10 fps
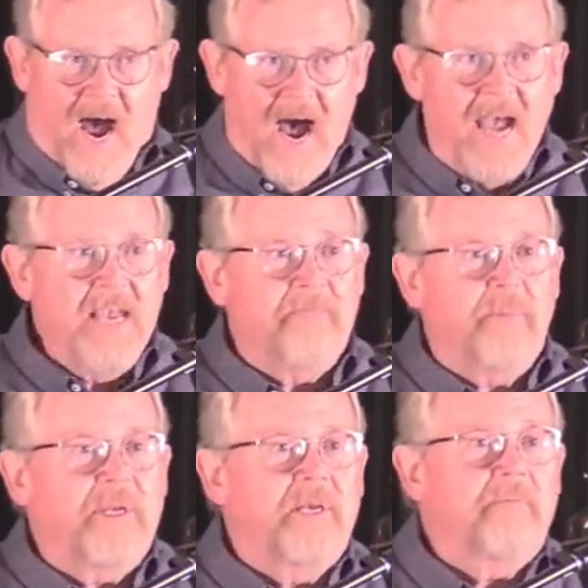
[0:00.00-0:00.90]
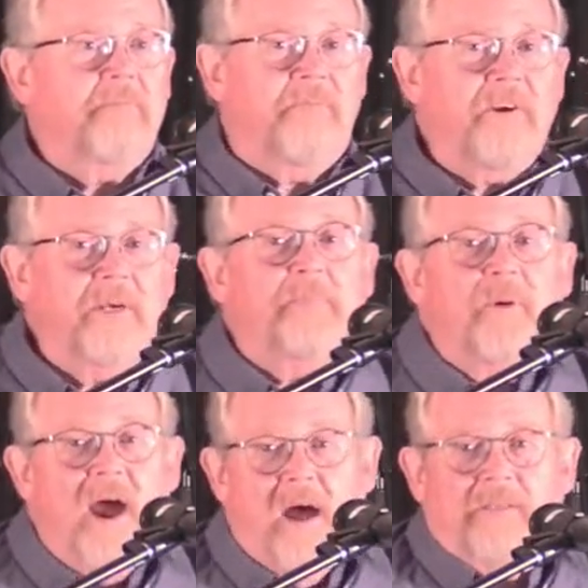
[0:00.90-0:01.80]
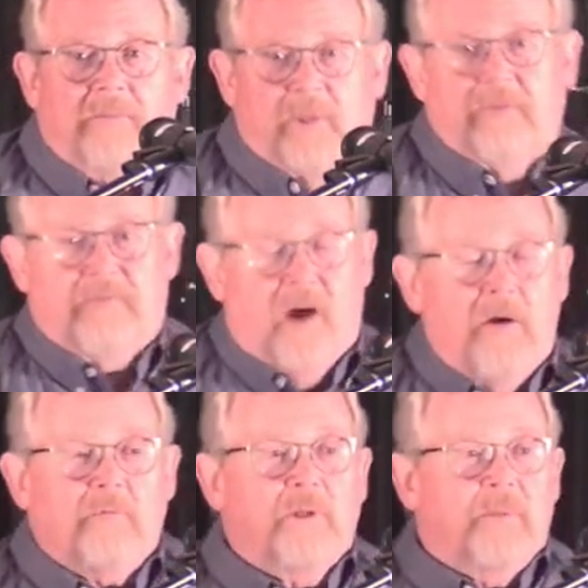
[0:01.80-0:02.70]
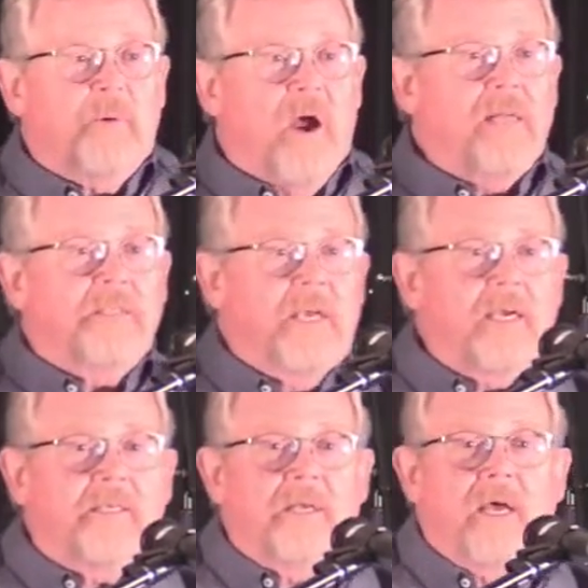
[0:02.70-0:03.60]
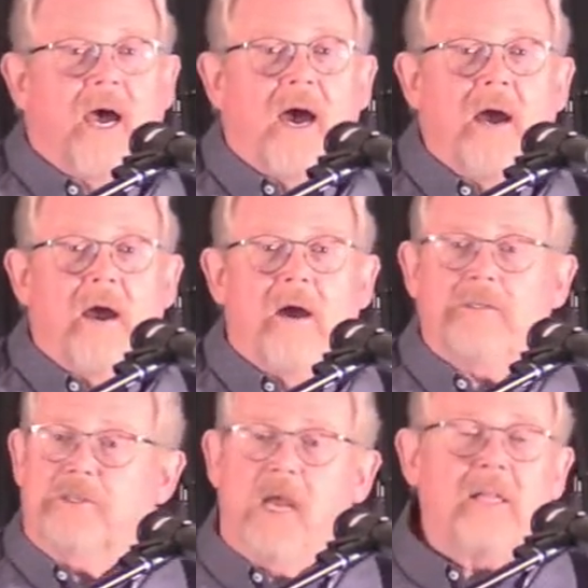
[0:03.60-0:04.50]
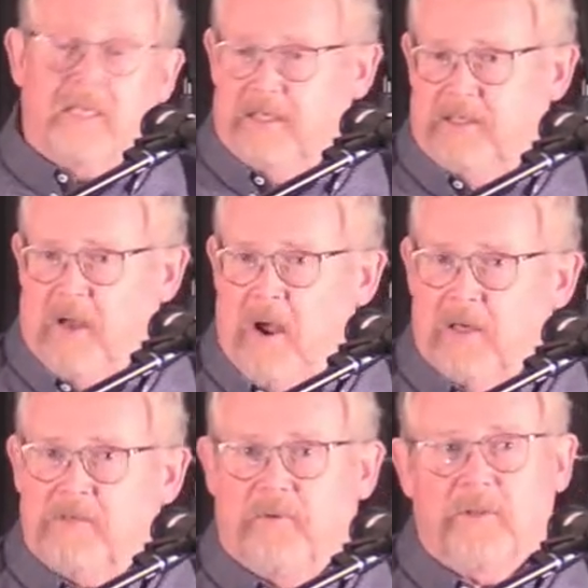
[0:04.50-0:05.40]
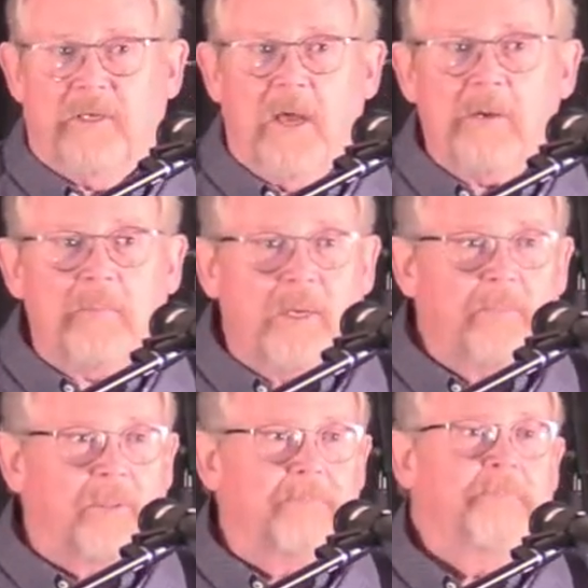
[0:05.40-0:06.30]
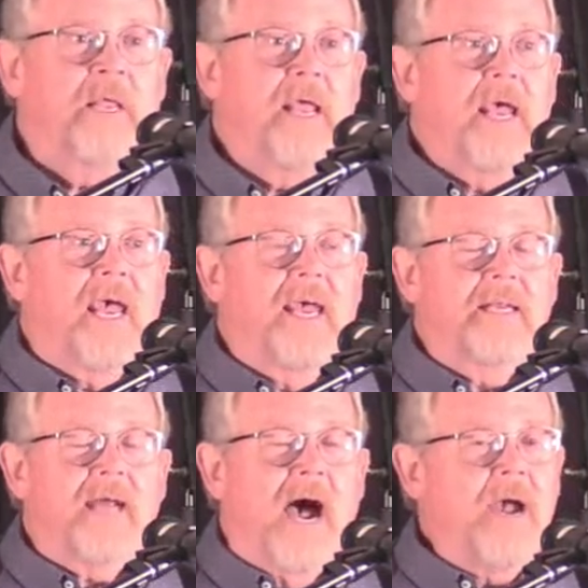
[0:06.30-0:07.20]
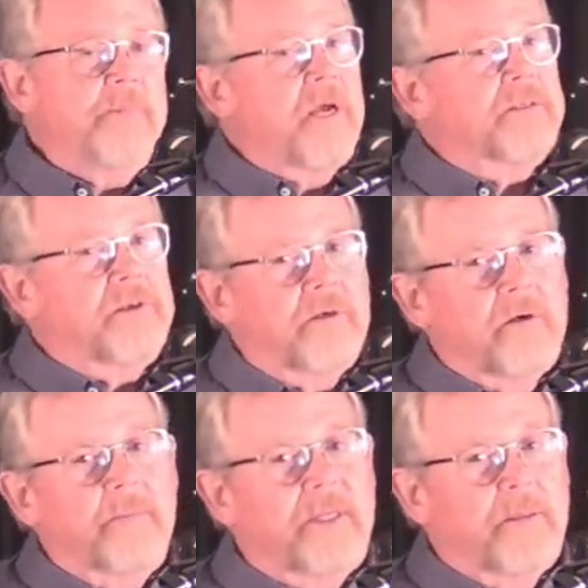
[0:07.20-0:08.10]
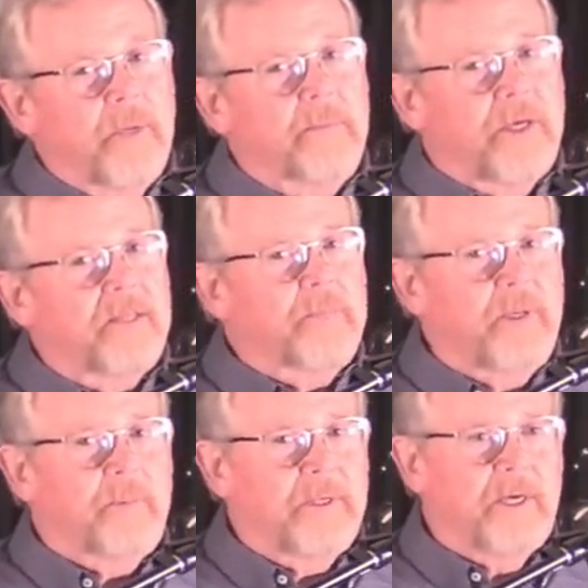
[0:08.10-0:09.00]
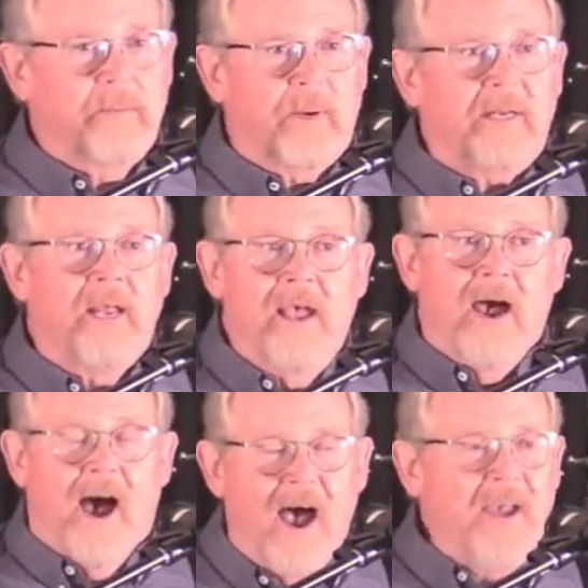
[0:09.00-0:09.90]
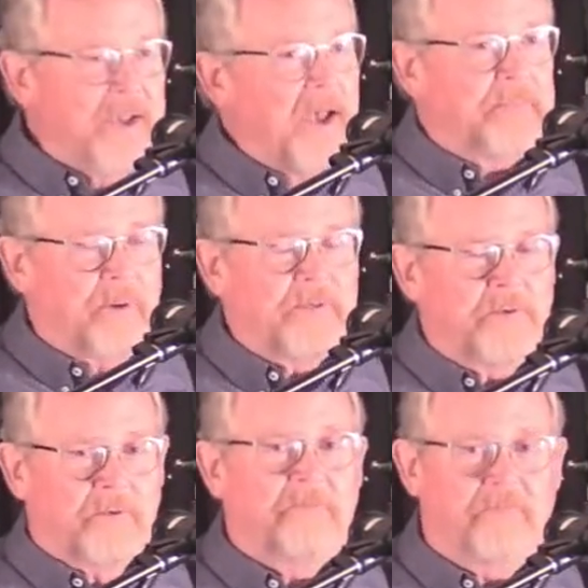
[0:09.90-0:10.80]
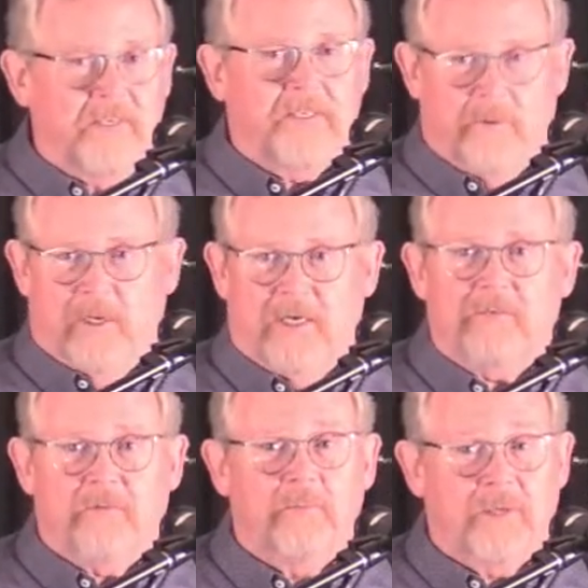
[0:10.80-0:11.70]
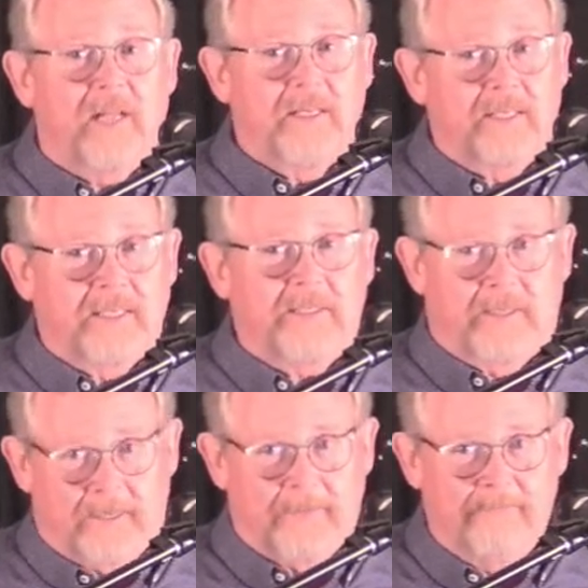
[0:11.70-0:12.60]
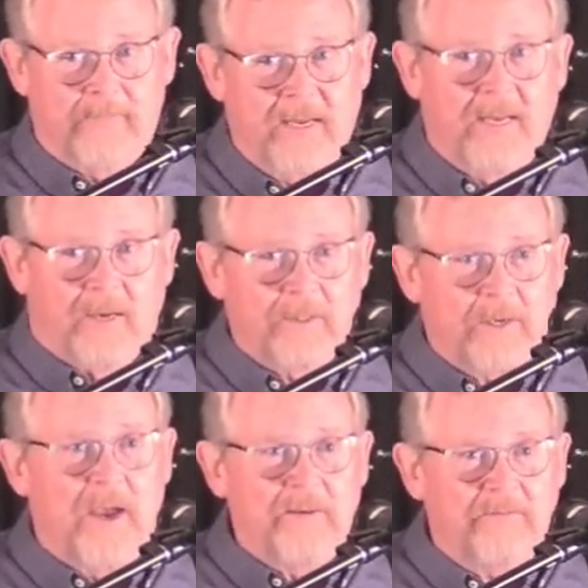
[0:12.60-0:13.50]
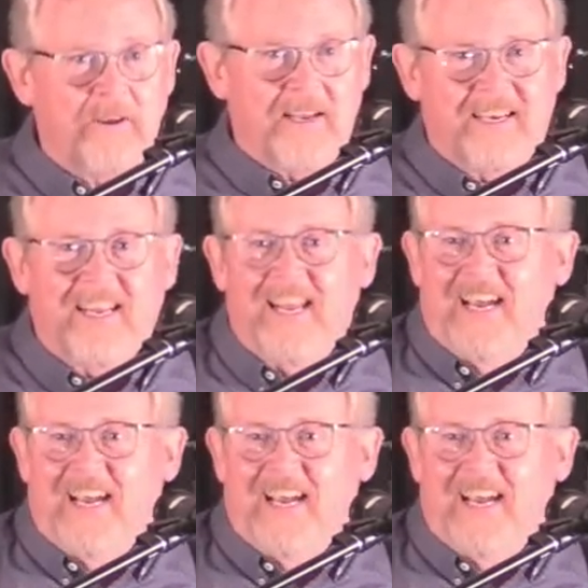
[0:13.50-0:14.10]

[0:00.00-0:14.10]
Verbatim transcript: I have been very proud to be involved with the project, our jelly songs for the young people. And I'm not sure, I mean, there may be other people here, but I got personal feast greetings from Jelly this year. It was kind of fun.